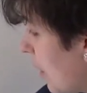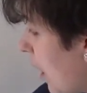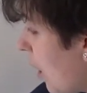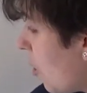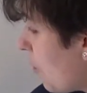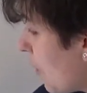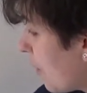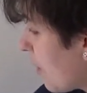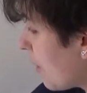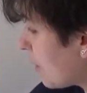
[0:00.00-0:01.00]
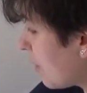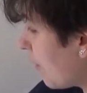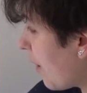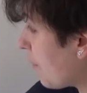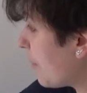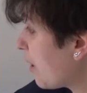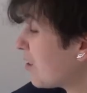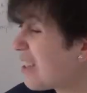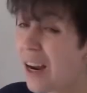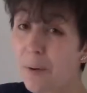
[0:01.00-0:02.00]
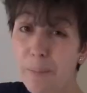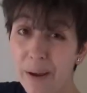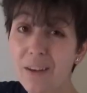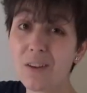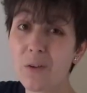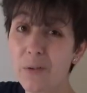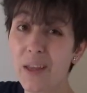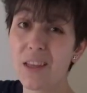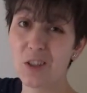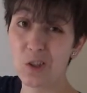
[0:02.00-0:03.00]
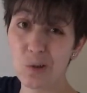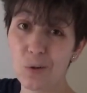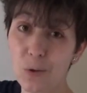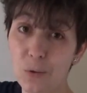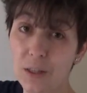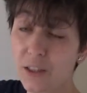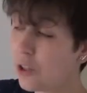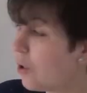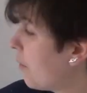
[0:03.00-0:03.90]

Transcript: 0.35 because they are paying already 2 units.